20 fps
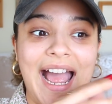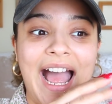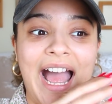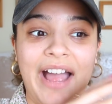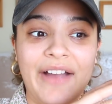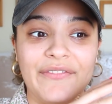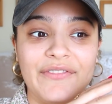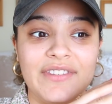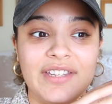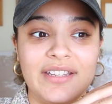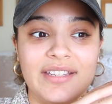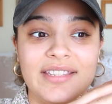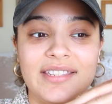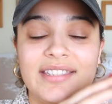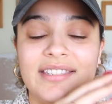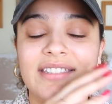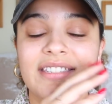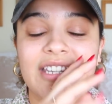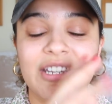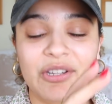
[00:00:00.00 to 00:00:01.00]
have to
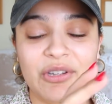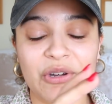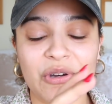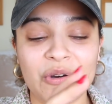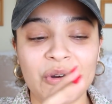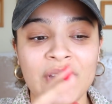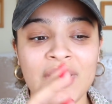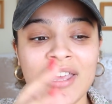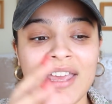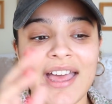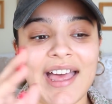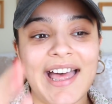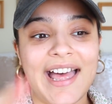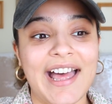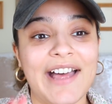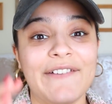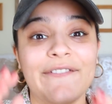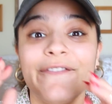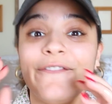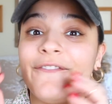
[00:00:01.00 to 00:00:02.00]
still
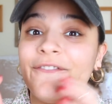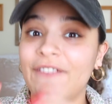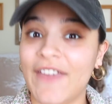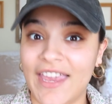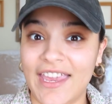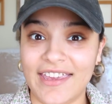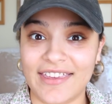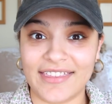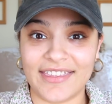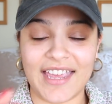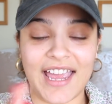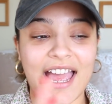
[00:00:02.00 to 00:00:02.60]
have faith.